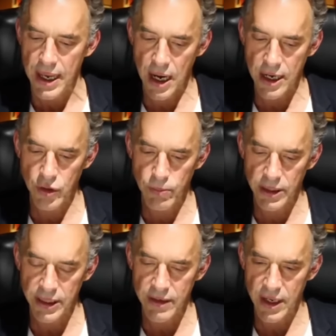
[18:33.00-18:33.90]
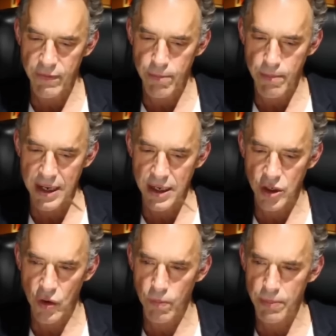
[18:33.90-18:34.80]
And I do believe that if men
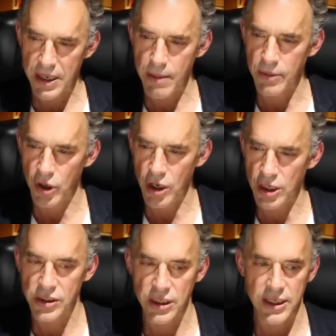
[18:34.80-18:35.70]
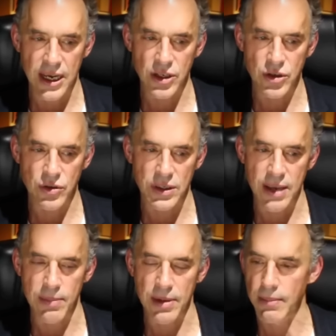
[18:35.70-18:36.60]
don't become consciously dangerous,
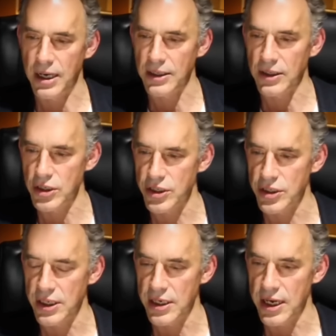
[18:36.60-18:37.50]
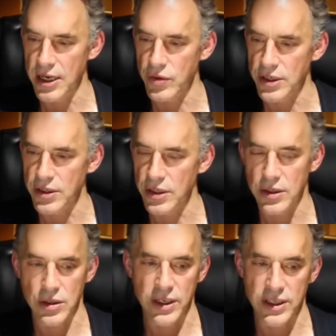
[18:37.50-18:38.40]
they become unconsciously dangerous. And
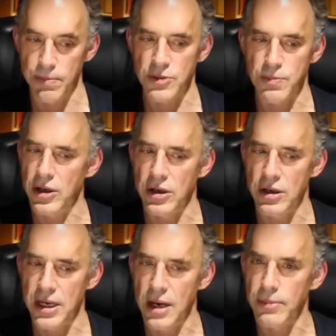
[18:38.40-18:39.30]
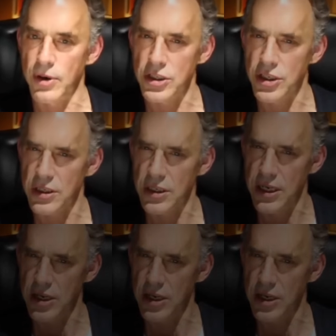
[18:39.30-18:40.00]
so it's much better to become consciously